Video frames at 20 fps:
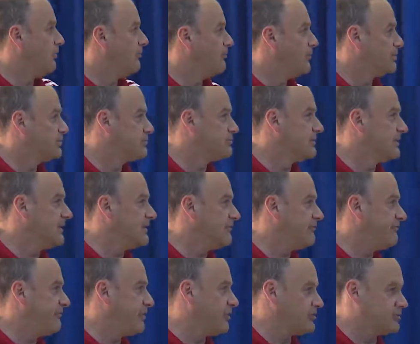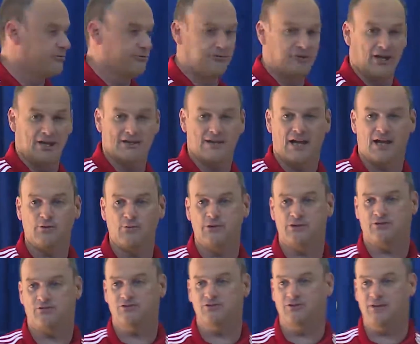but you need a philosophy, and then we
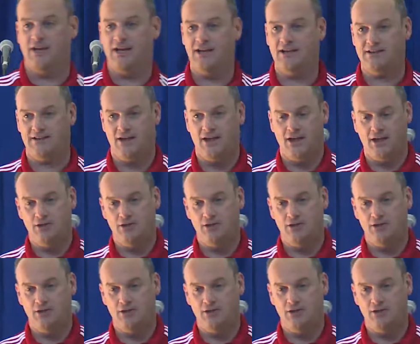translate